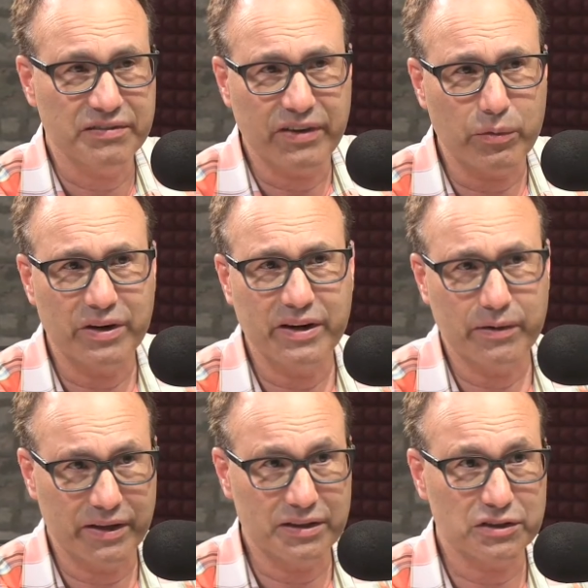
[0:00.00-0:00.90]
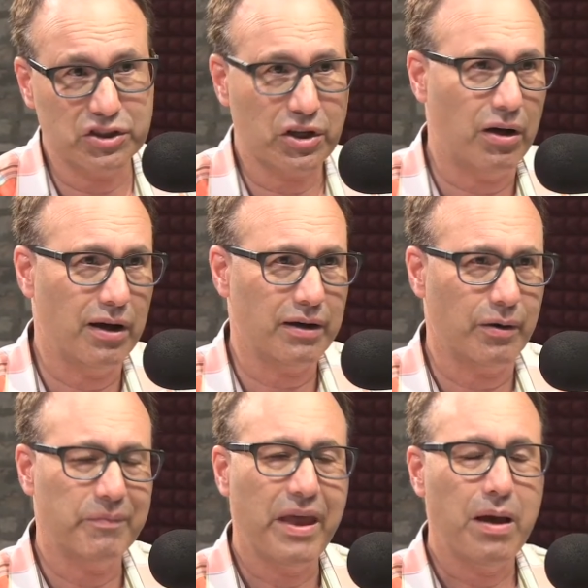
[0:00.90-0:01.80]
veterinarian in
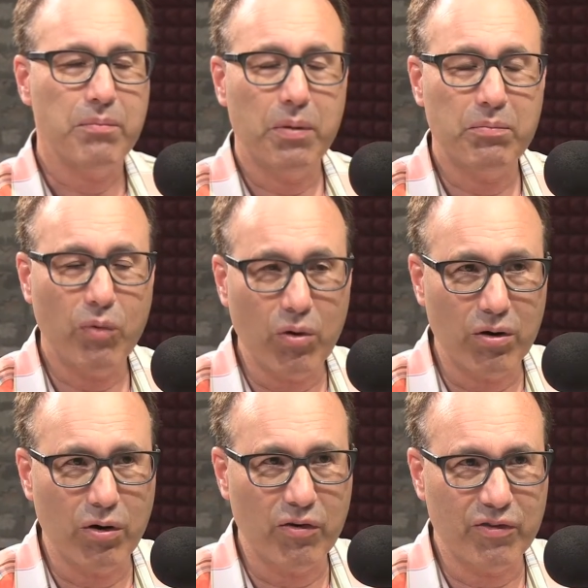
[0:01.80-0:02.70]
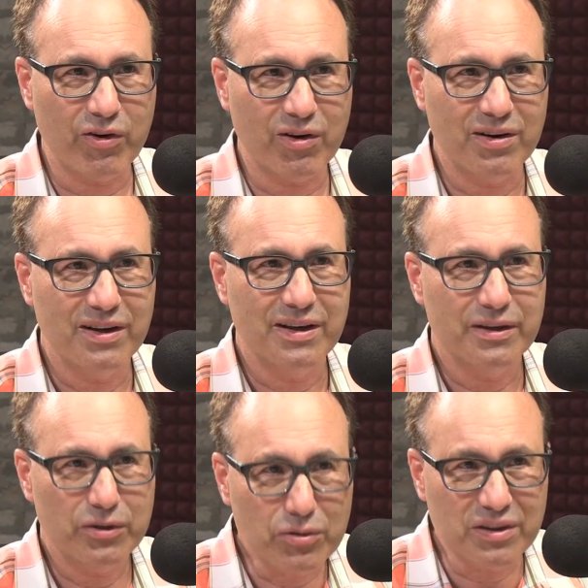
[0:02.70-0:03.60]
Chicago, but moreover,
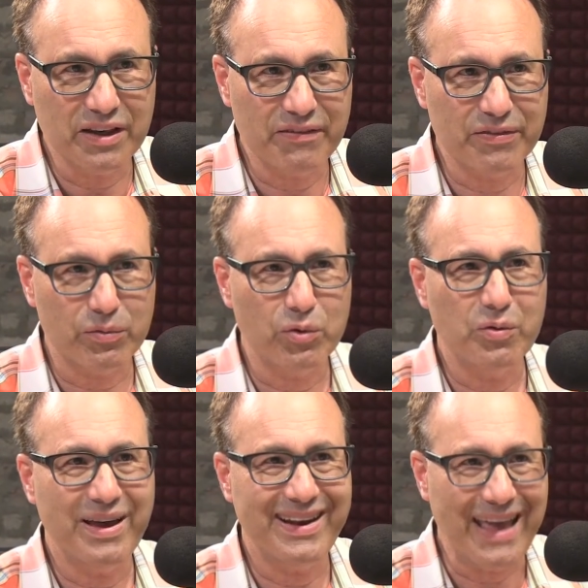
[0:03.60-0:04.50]
you lived through an